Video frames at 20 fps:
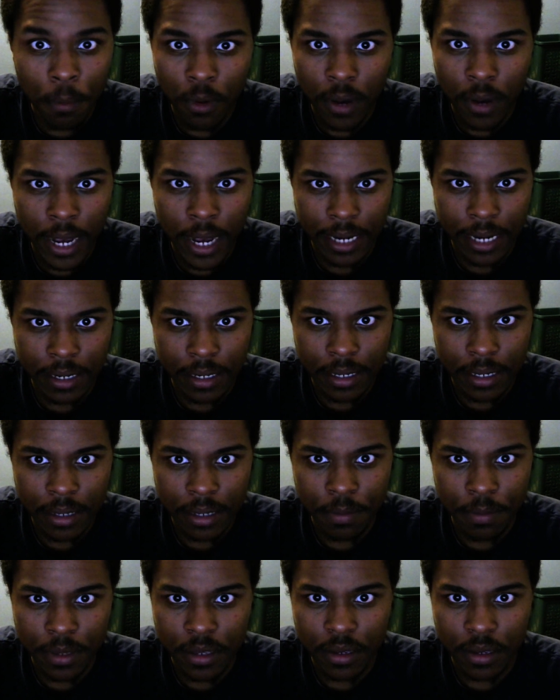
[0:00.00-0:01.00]
idea
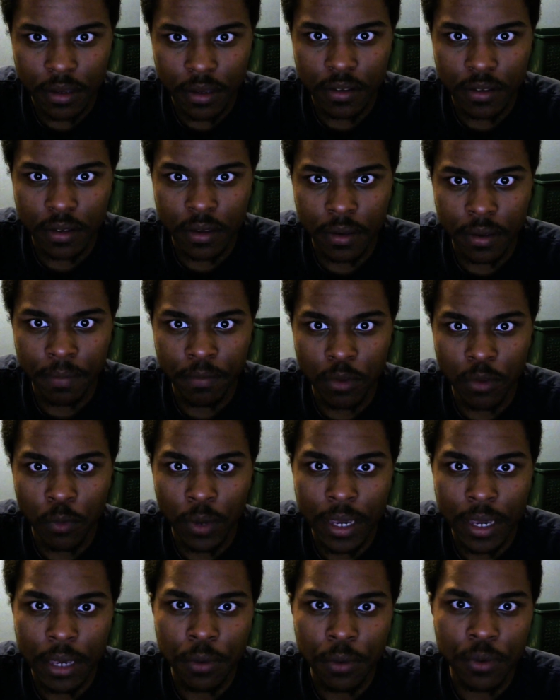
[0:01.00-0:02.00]
because the way
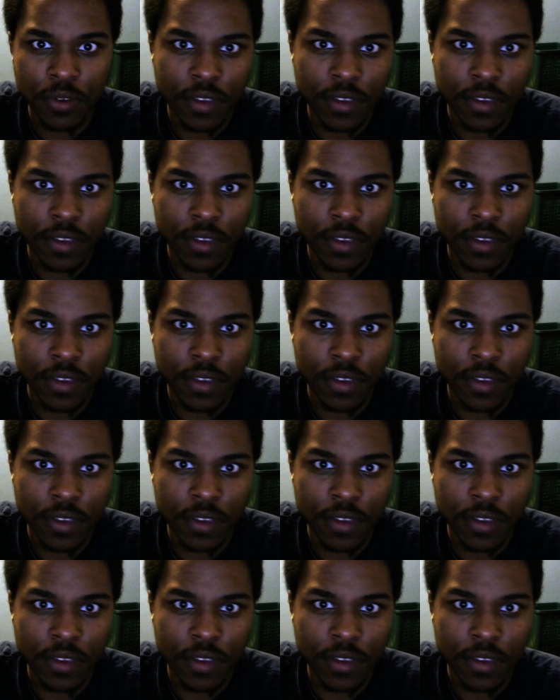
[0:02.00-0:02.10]
it was